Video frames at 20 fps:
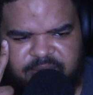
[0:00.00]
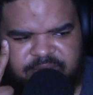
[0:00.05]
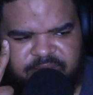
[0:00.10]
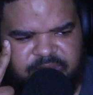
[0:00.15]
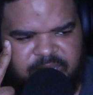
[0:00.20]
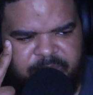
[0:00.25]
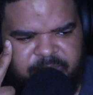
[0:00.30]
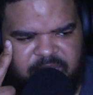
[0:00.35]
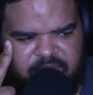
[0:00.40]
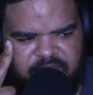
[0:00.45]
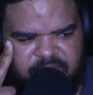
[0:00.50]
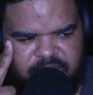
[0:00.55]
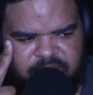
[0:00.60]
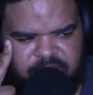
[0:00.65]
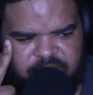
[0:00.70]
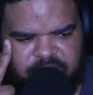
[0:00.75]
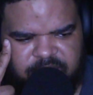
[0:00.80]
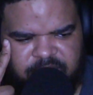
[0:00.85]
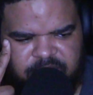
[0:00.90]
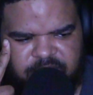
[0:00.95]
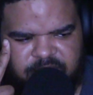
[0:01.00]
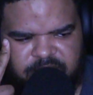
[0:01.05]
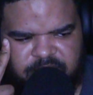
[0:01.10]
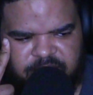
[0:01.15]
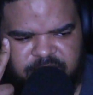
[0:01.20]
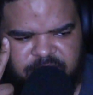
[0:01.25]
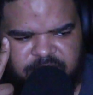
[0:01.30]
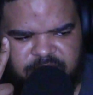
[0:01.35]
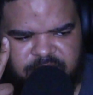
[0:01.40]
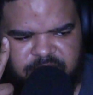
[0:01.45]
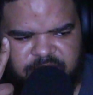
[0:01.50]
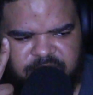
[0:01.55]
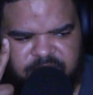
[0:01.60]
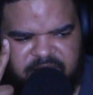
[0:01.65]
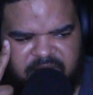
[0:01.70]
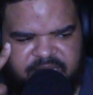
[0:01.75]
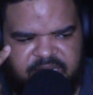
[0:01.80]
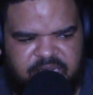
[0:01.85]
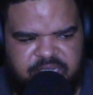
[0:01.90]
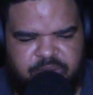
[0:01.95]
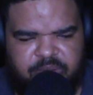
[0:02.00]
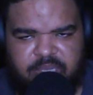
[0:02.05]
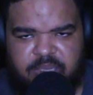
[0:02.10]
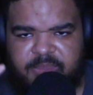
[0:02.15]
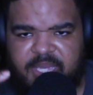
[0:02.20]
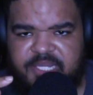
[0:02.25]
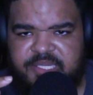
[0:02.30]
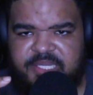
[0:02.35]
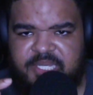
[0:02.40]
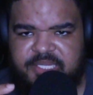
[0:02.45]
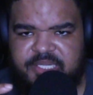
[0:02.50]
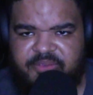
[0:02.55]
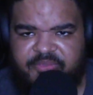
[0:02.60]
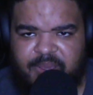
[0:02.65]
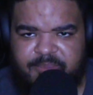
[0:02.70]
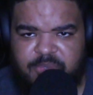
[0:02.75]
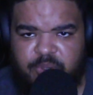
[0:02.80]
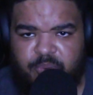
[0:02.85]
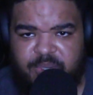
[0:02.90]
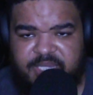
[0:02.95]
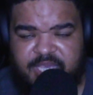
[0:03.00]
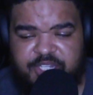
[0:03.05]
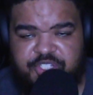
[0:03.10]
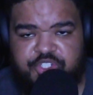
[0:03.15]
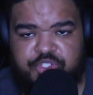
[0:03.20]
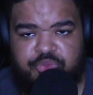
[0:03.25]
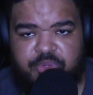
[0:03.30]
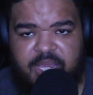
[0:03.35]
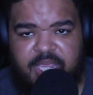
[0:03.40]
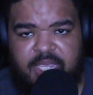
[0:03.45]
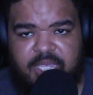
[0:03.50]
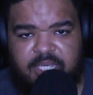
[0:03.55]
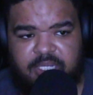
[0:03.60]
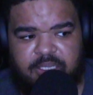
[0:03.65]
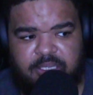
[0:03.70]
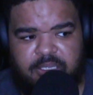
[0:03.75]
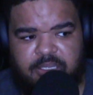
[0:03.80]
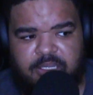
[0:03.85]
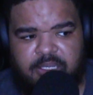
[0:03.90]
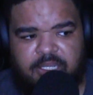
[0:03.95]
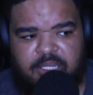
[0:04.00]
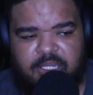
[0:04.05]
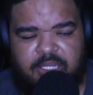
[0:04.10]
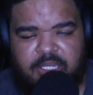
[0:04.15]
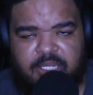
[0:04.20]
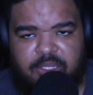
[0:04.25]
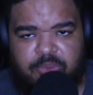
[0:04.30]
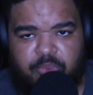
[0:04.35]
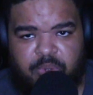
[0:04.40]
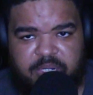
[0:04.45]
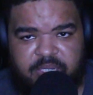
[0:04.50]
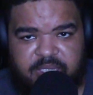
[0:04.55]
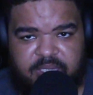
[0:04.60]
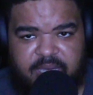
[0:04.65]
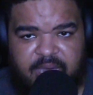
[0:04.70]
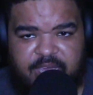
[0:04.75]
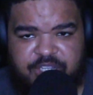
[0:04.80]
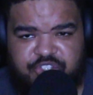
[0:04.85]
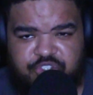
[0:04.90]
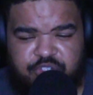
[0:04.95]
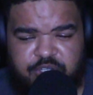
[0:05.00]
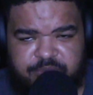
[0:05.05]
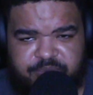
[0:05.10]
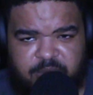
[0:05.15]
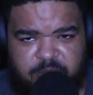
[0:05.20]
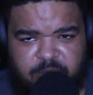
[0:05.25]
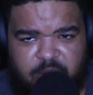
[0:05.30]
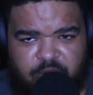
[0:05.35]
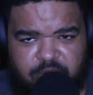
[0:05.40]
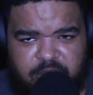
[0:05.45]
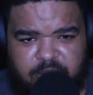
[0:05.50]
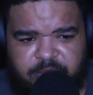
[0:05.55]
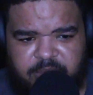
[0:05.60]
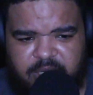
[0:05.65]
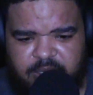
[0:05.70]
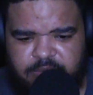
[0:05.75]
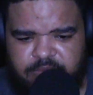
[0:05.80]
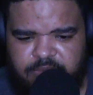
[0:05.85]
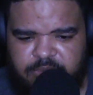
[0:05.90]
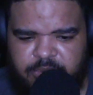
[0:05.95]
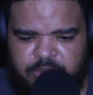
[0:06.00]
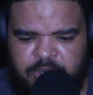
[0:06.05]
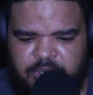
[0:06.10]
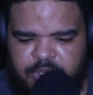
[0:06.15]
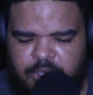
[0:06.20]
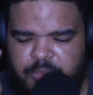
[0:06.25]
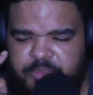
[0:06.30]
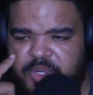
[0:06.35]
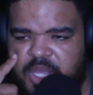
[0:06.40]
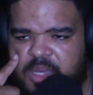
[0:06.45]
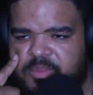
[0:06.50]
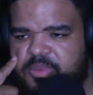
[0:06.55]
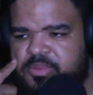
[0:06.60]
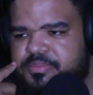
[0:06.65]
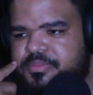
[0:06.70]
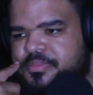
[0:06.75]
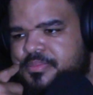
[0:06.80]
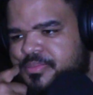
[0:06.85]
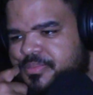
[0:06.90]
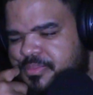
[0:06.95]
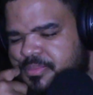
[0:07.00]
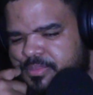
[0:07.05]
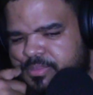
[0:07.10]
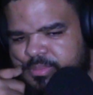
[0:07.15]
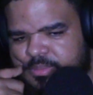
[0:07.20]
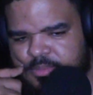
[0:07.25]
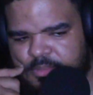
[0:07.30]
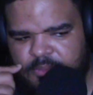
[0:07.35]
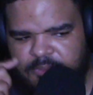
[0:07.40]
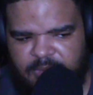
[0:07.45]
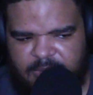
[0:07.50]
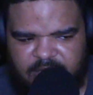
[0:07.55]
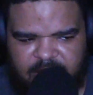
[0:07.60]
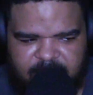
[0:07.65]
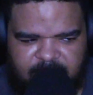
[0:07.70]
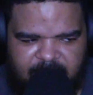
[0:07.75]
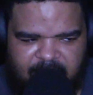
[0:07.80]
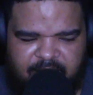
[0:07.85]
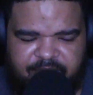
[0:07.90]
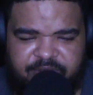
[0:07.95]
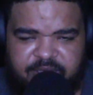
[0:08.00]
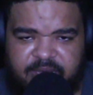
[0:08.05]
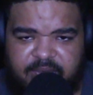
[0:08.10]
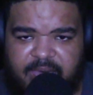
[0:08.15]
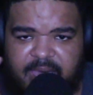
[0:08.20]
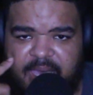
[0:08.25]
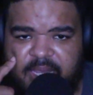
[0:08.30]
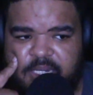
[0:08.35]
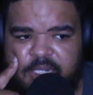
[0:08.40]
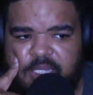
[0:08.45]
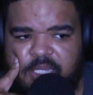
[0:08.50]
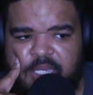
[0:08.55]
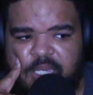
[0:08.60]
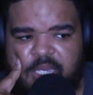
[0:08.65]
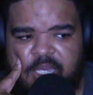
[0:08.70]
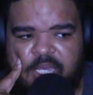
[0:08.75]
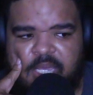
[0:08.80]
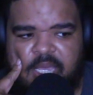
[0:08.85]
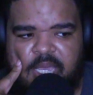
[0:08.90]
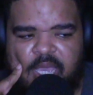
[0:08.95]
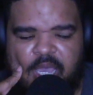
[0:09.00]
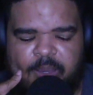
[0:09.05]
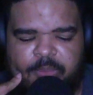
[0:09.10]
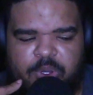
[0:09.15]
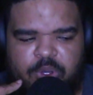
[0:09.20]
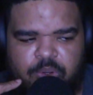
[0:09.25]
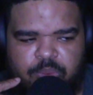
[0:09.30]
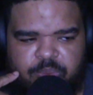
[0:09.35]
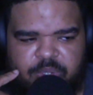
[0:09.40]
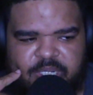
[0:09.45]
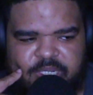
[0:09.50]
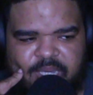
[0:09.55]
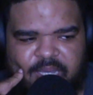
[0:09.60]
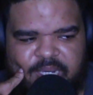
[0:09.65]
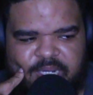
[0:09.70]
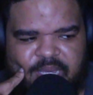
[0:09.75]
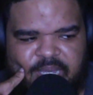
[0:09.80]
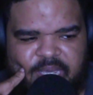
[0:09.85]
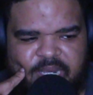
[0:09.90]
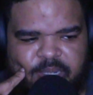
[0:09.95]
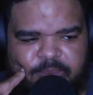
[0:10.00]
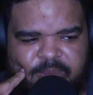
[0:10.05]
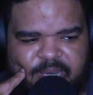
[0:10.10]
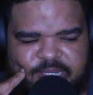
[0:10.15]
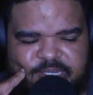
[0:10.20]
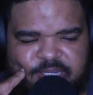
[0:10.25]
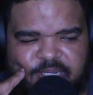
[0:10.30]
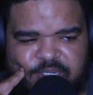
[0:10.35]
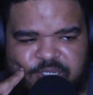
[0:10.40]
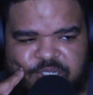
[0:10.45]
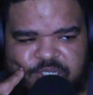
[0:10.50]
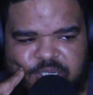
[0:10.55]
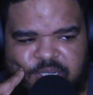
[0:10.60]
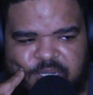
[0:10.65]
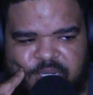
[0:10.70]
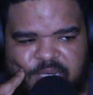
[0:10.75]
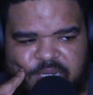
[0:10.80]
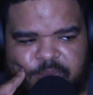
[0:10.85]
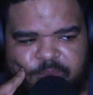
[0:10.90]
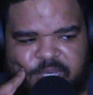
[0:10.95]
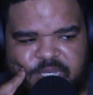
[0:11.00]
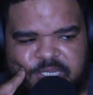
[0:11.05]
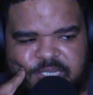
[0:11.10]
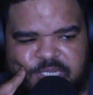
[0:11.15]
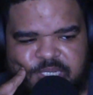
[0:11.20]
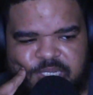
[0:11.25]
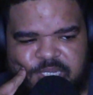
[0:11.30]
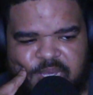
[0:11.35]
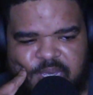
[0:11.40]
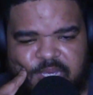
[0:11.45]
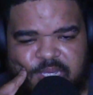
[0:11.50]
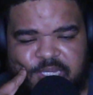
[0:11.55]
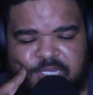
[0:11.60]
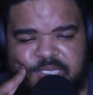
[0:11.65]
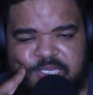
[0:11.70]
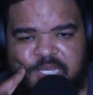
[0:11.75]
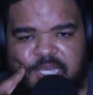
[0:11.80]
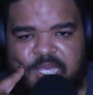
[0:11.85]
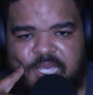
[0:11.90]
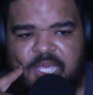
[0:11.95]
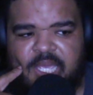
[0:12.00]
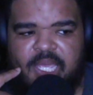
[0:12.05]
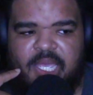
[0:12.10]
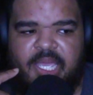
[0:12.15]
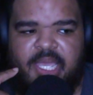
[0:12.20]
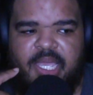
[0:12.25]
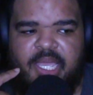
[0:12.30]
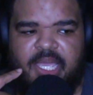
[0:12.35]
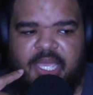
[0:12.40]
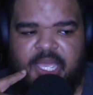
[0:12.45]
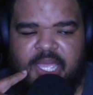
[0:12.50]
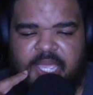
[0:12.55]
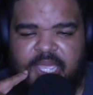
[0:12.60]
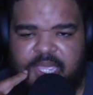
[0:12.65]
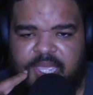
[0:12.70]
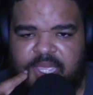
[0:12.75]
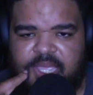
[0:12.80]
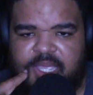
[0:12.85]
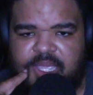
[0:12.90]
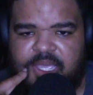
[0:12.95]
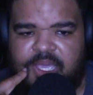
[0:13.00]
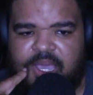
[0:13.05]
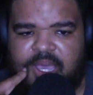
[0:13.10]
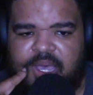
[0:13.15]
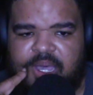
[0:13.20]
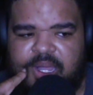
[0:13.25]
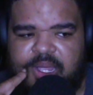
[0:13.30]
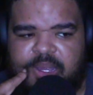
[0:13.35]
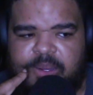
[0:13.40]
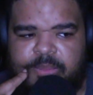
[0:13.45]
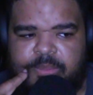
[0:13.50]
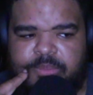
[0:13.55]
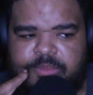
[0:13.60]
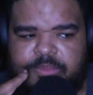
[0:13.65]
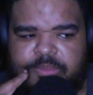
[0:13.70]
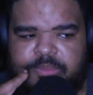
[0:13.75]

all right. I mean, that doesn't really make sense if I'm the one that trained one of the guys you just promoted, but no problem. After that, I'm home one night and I get a message, and the message says, hey,